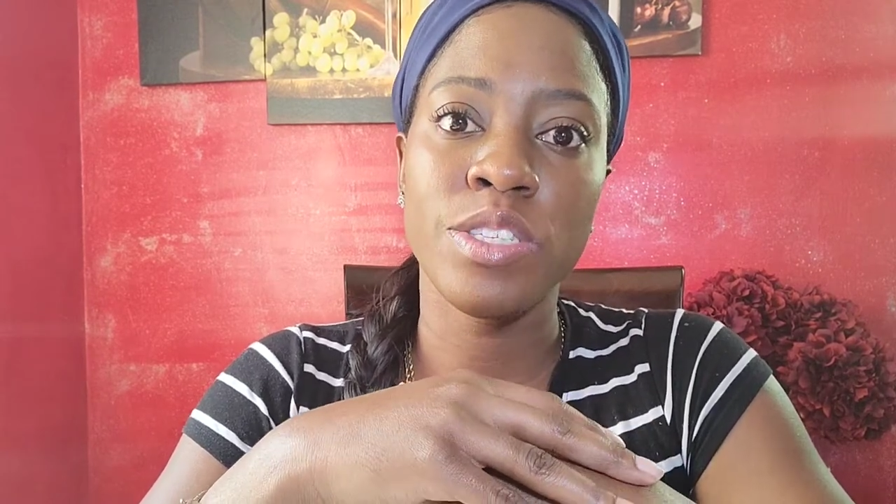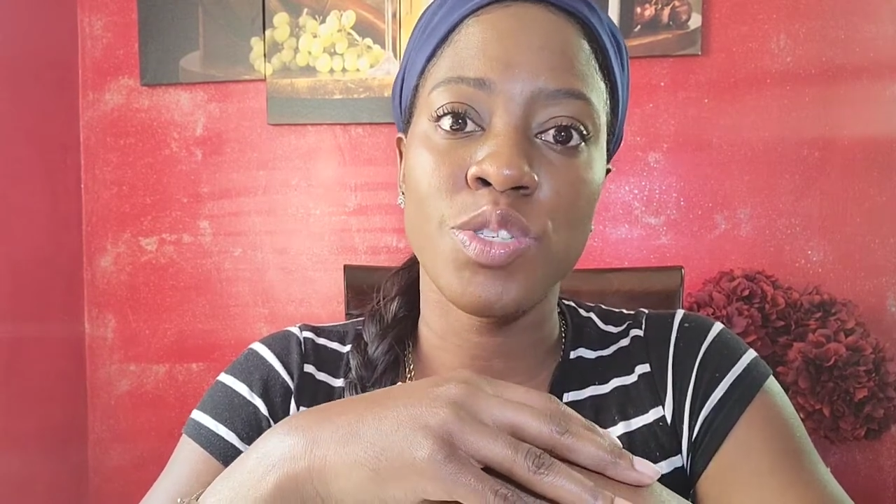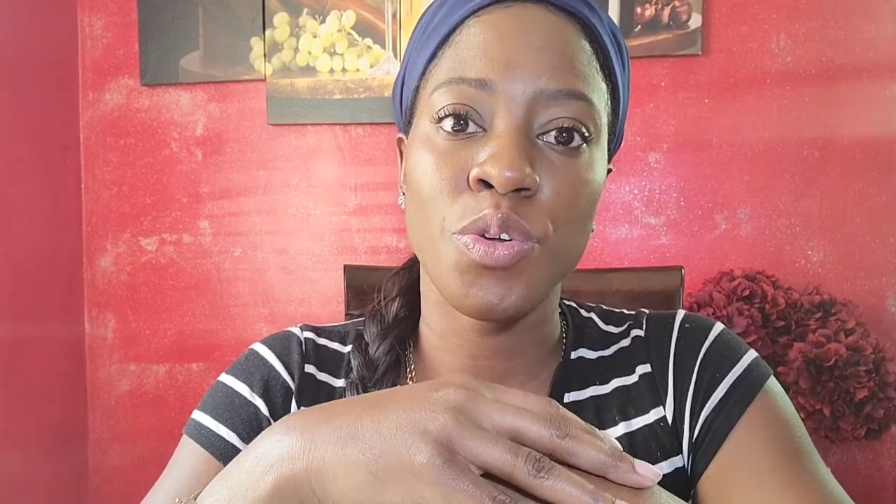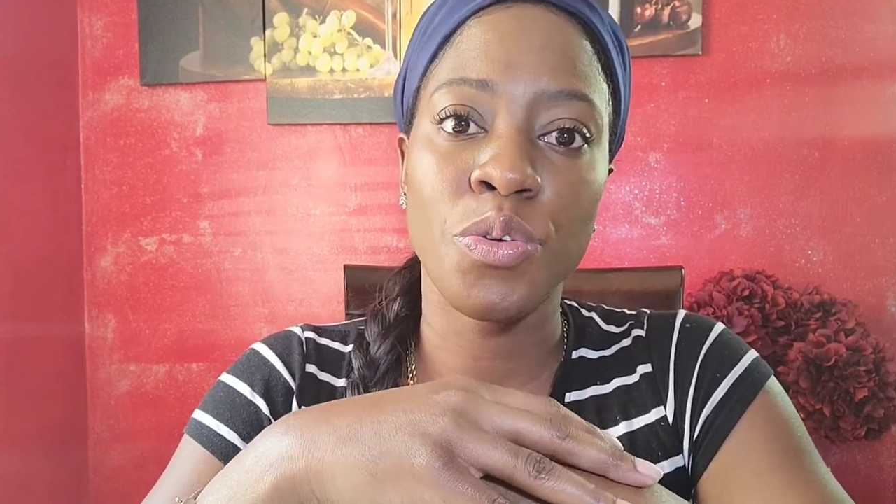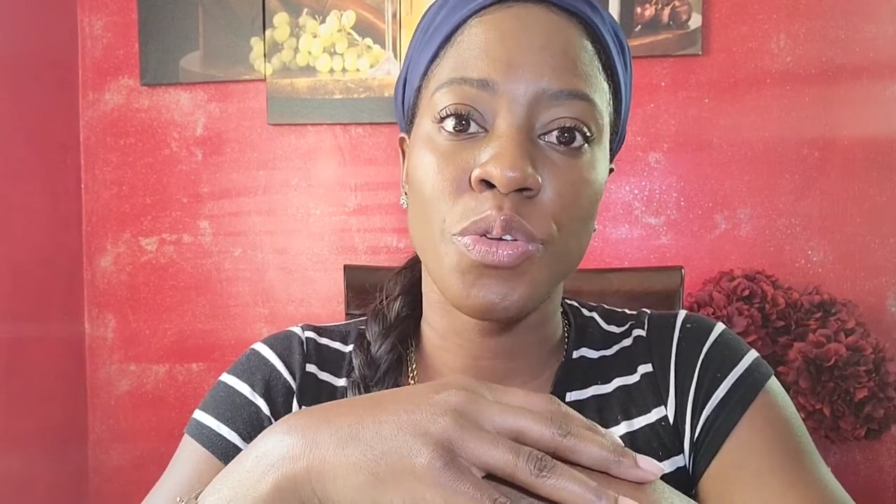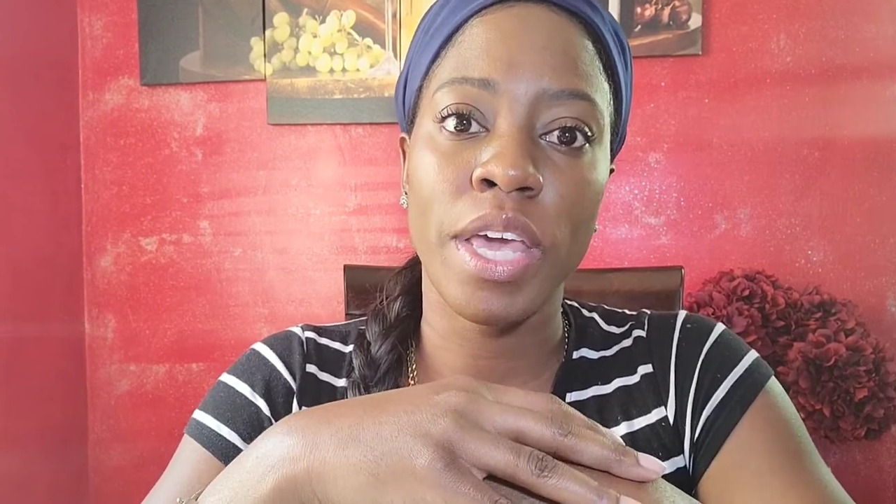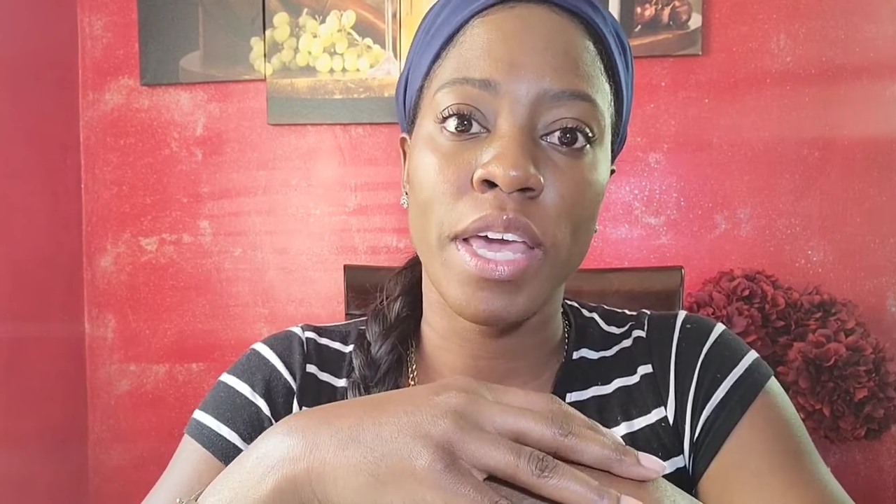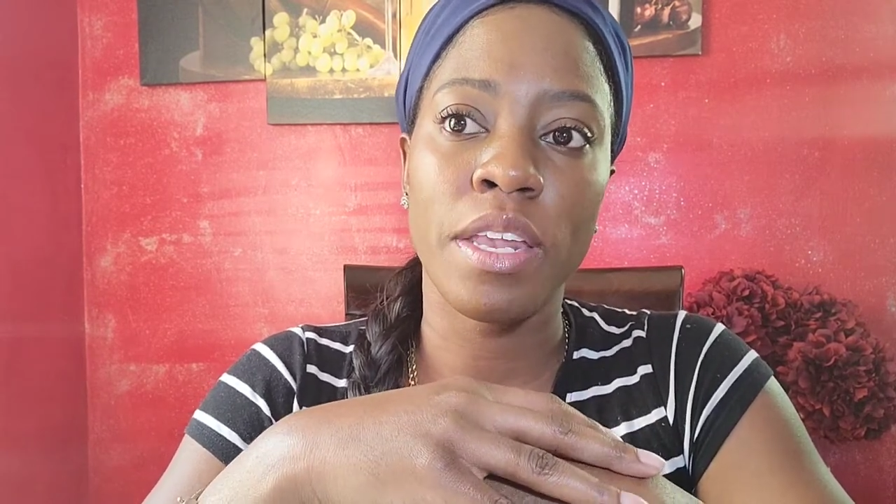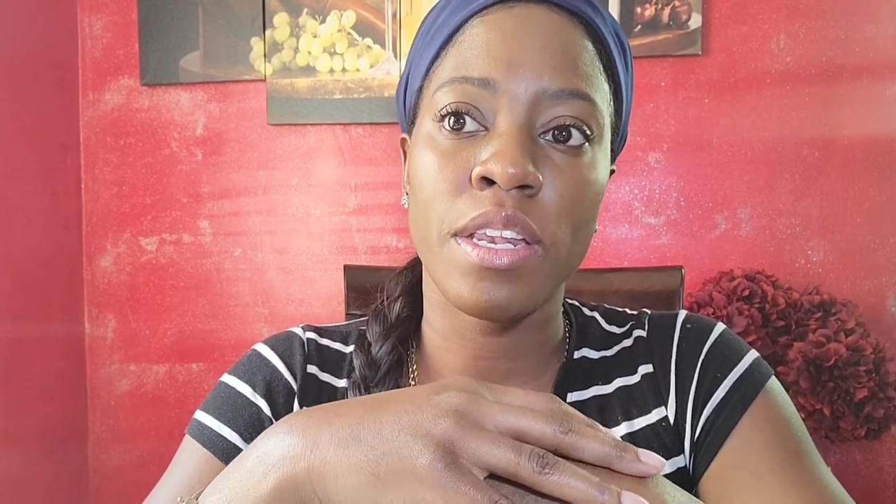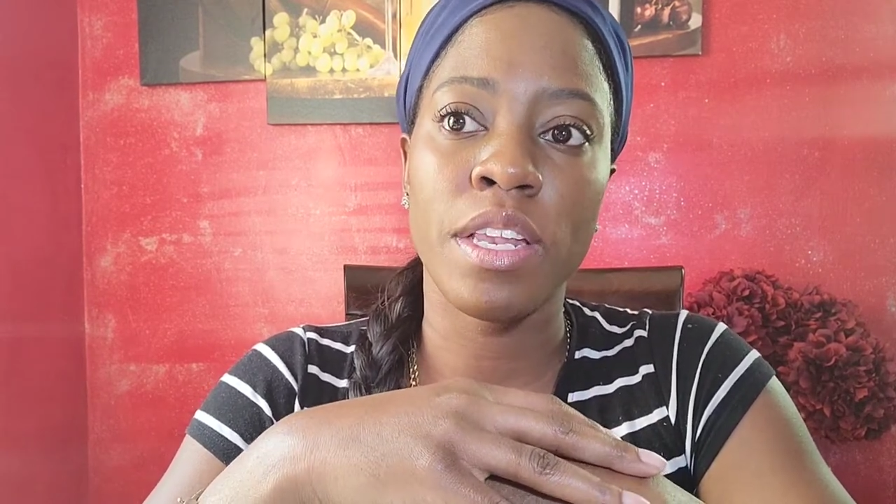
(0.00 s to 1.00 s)
So you
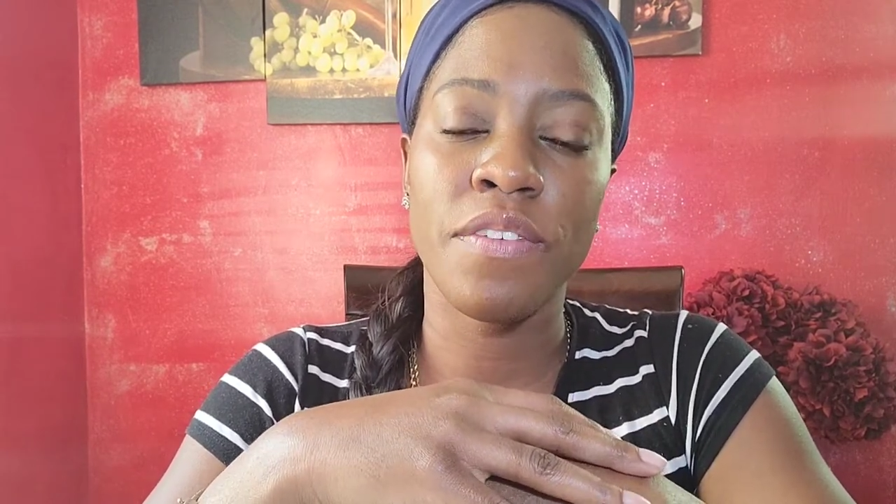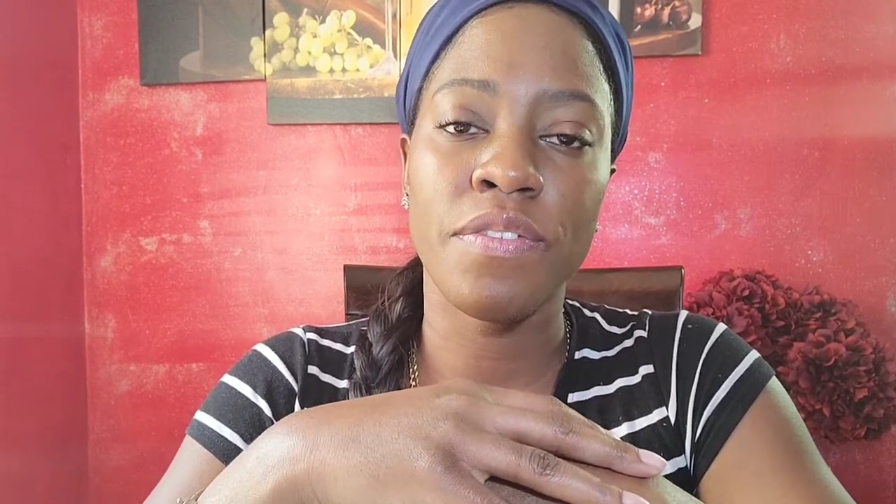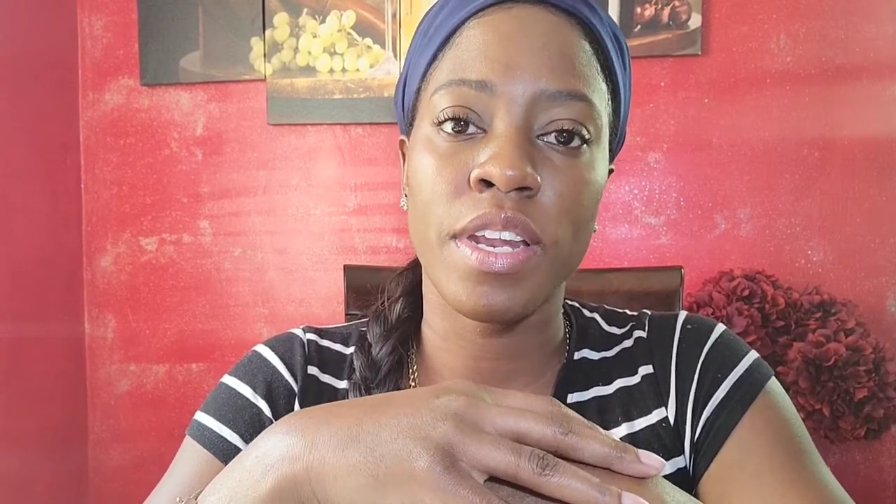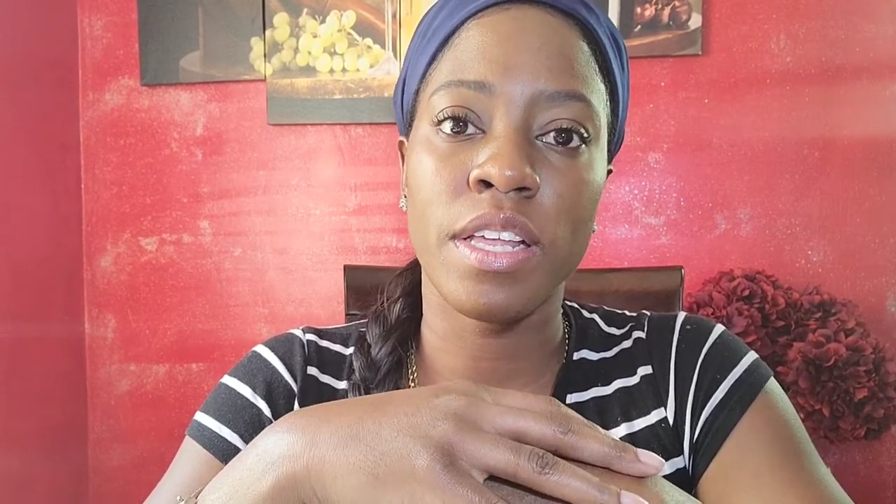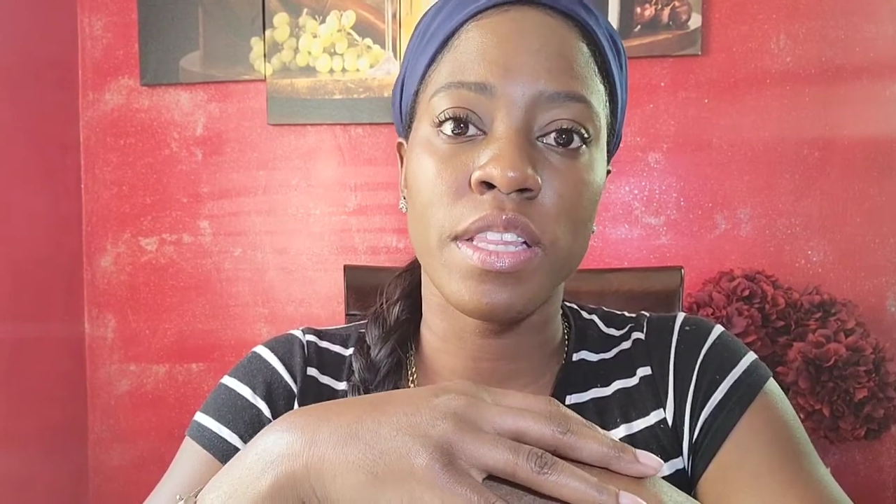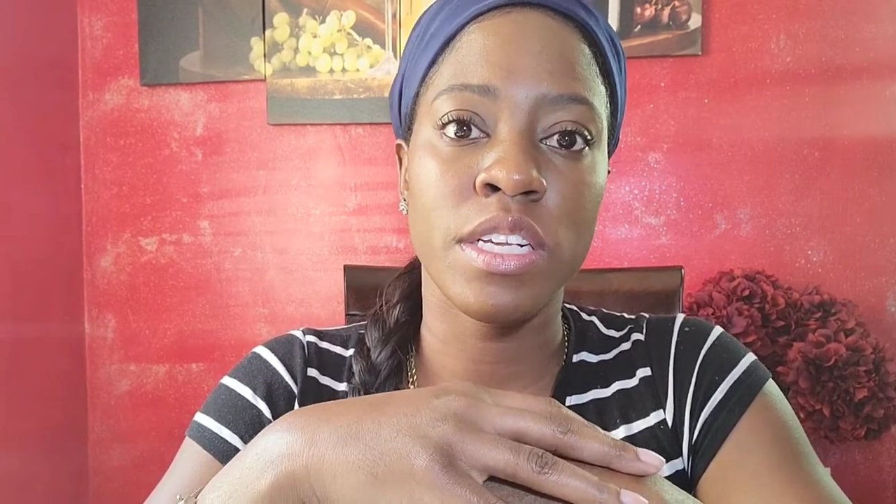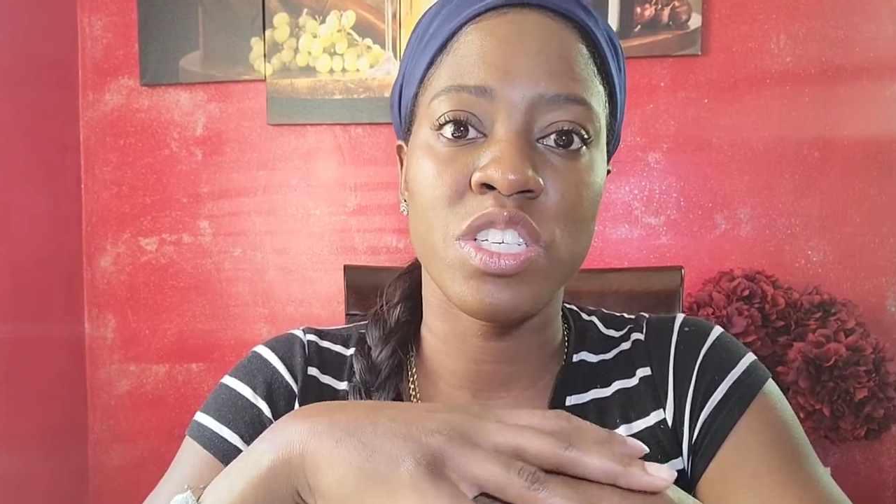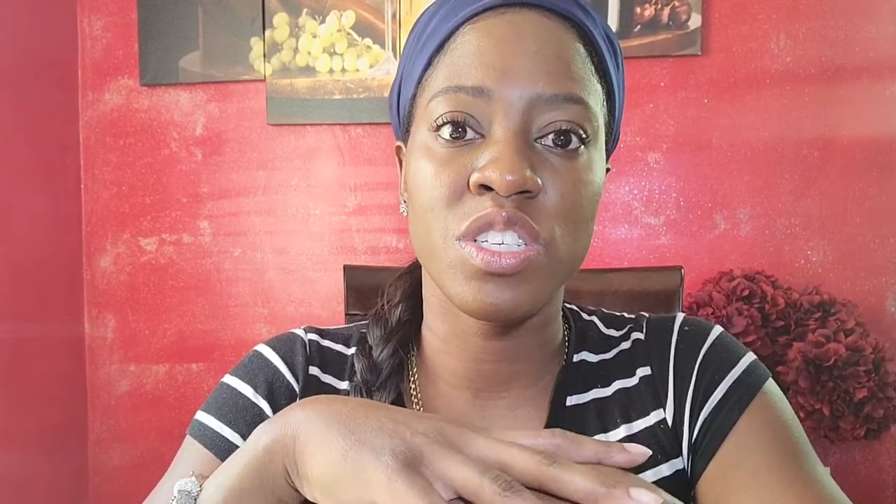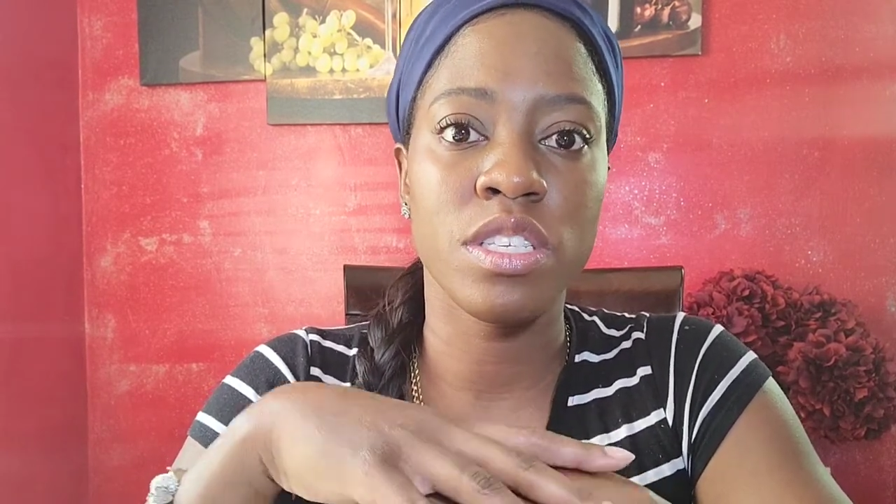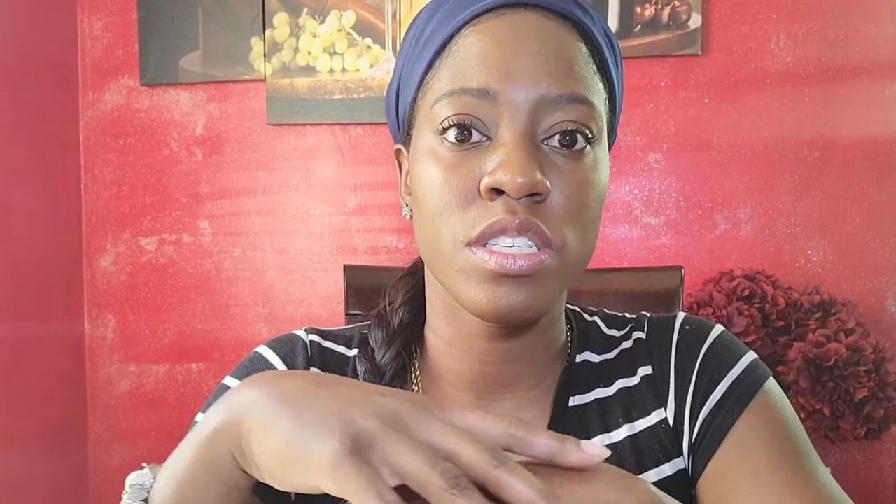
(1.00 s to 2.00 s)
can definitely
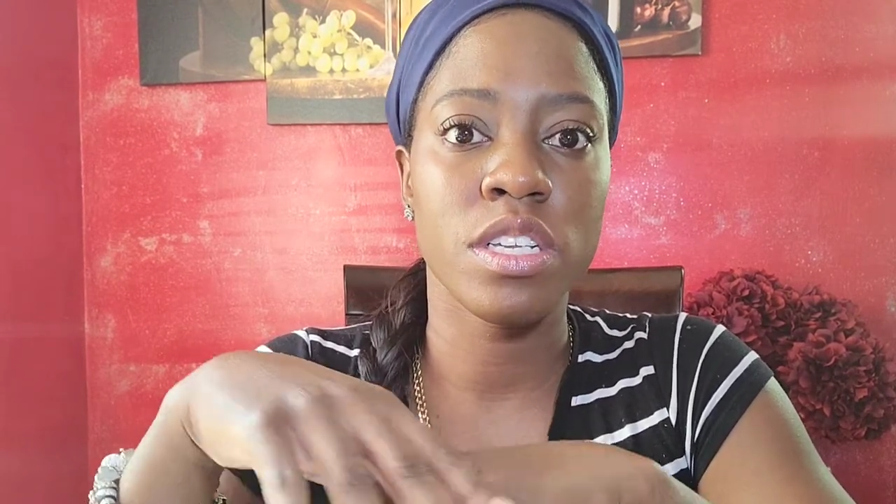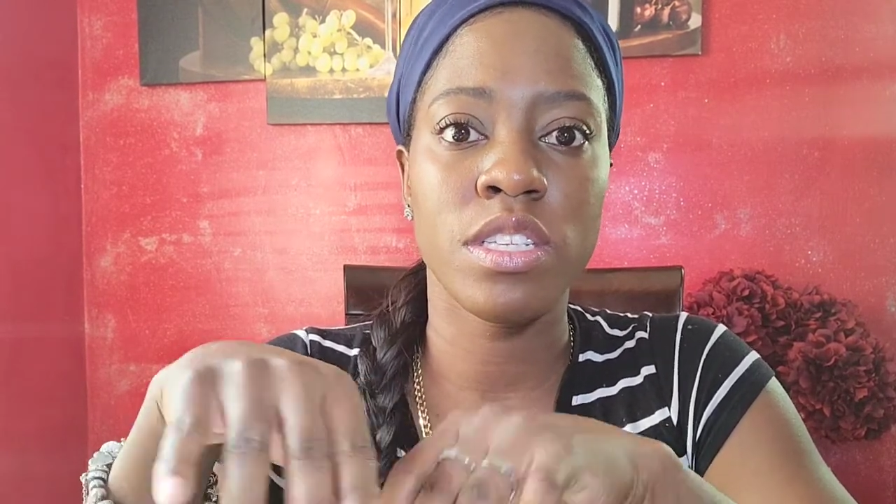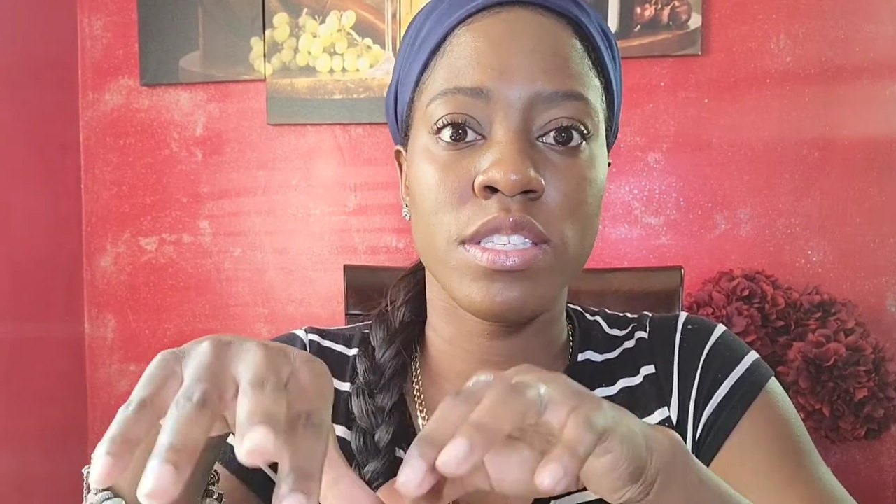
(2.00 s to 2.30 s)
just